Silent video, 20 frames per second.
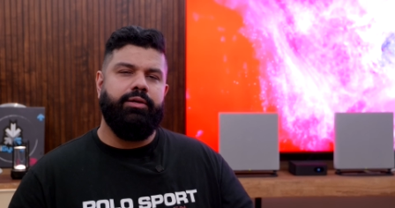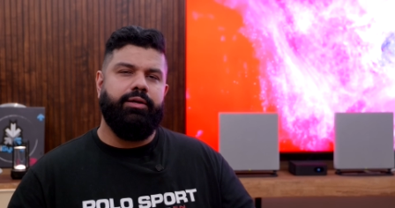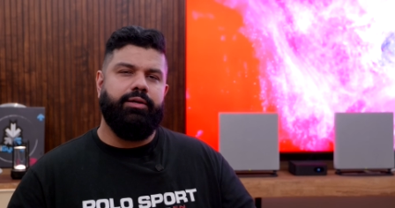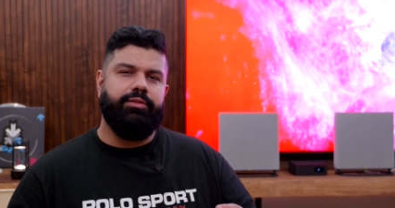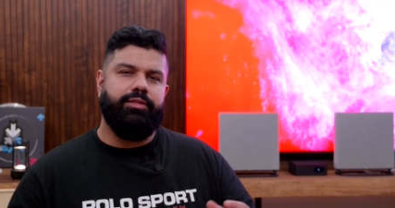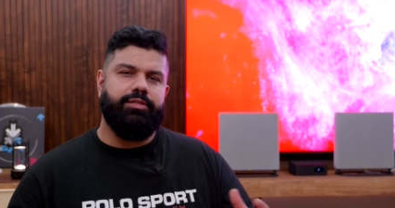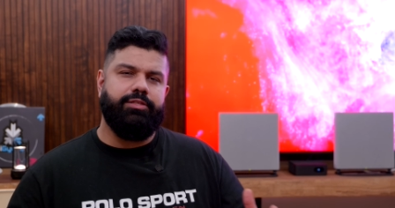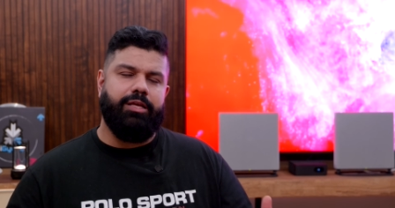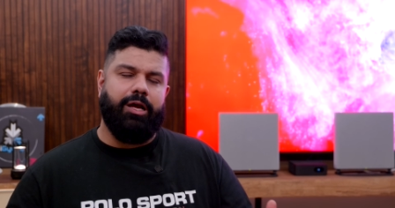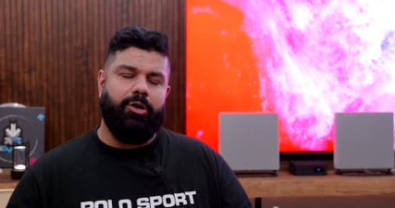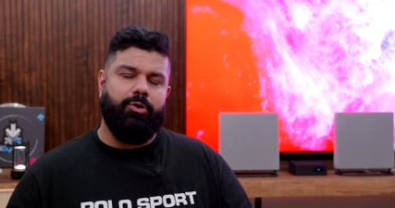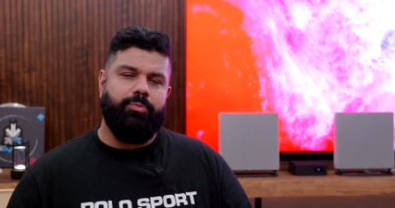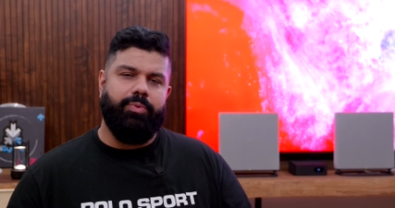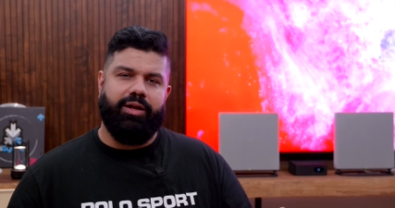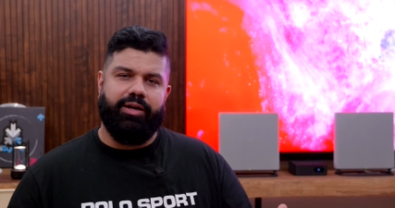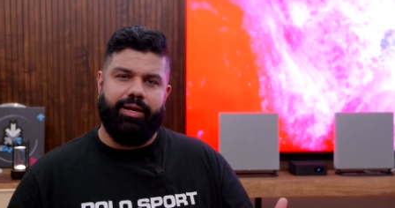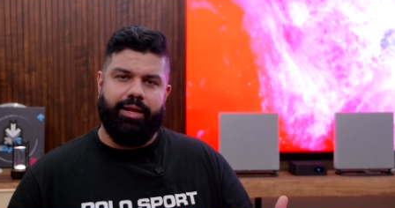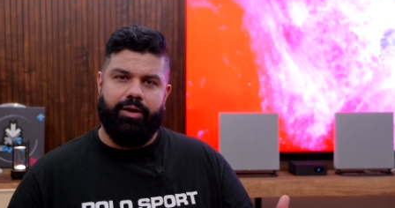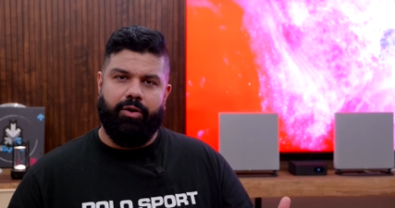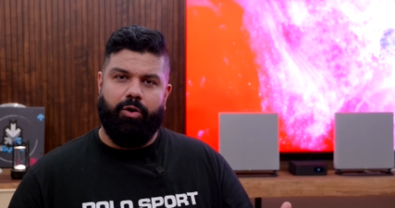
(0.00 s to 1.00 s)
the
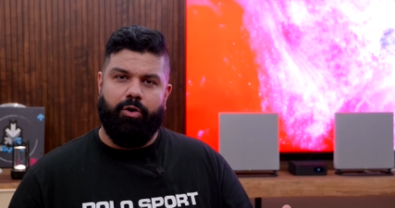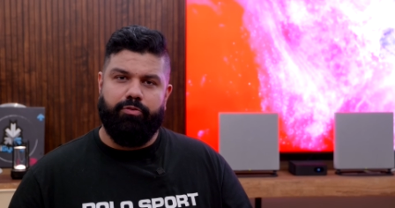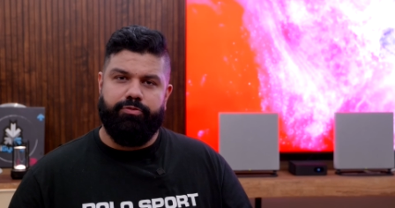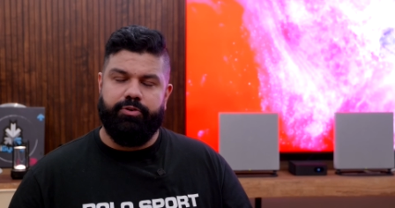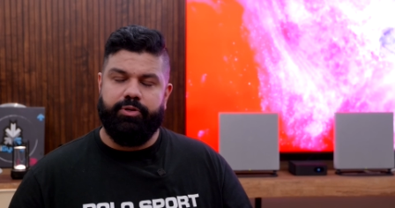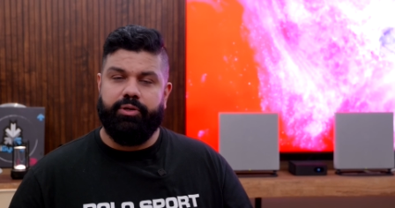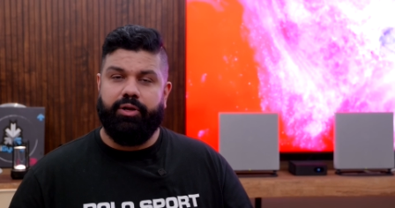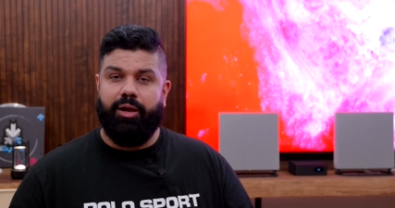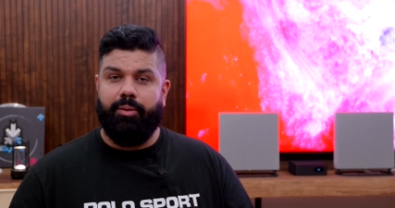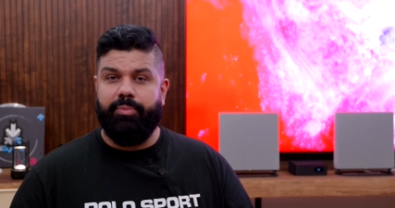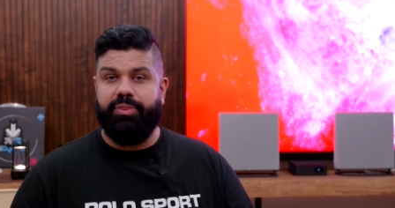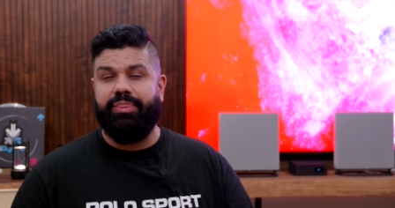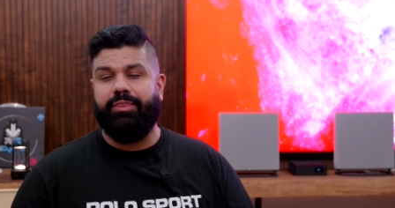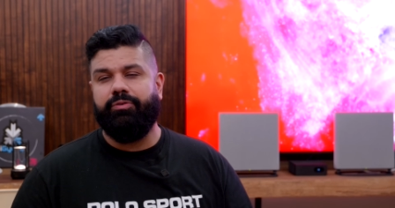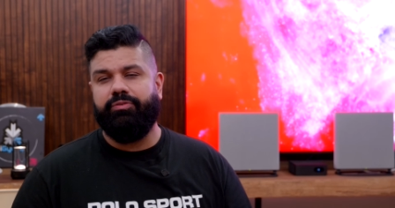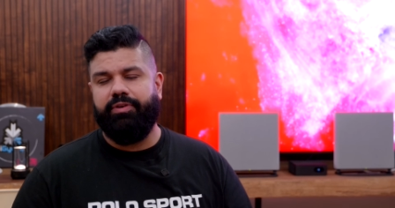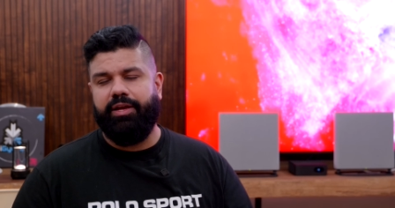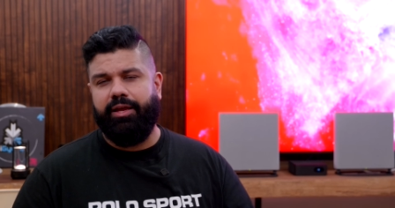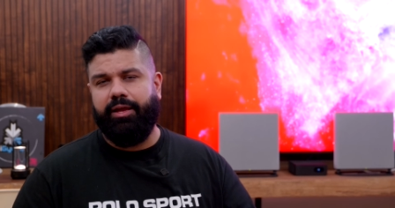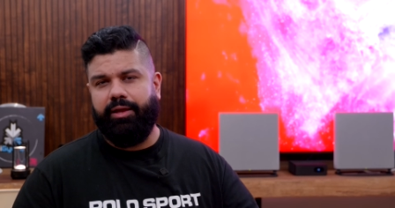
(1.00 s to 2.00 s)
soundbar can often come in the
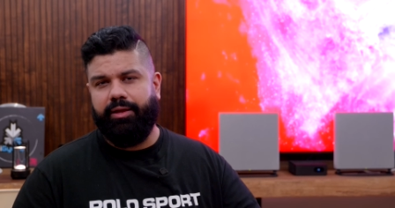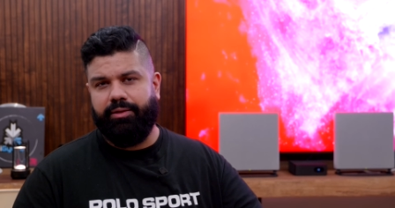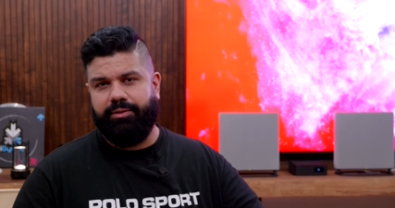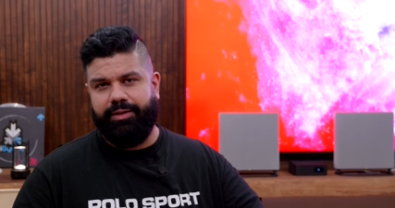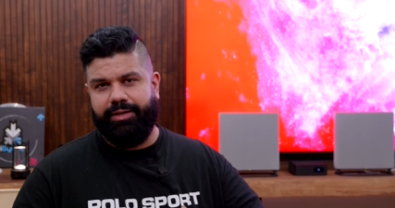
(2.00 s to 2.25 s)
way.